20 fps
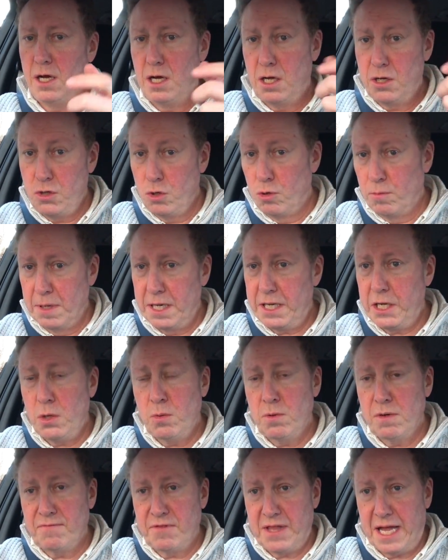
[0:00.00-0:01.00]
Normally you
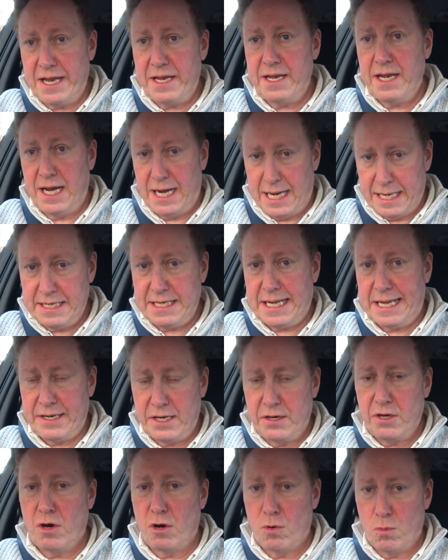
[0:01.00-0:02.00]
would have undone the
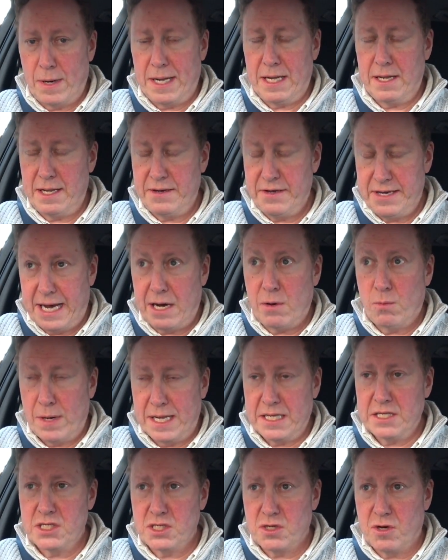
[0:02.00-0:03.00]
nut
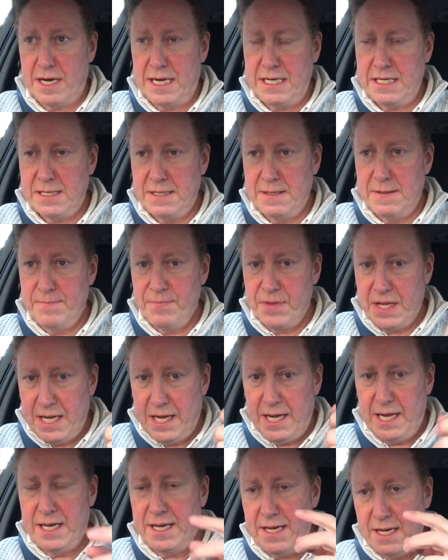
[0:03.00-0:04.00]
one side,
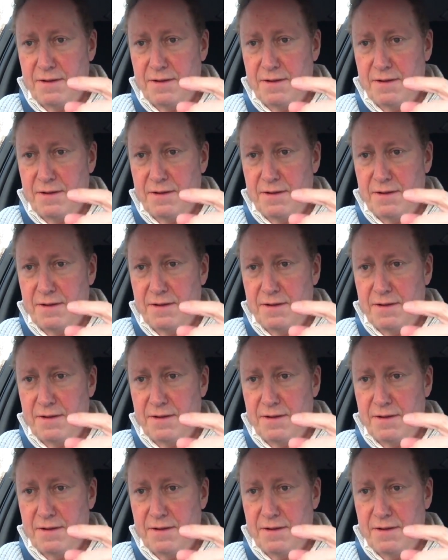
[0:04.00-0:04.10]
and then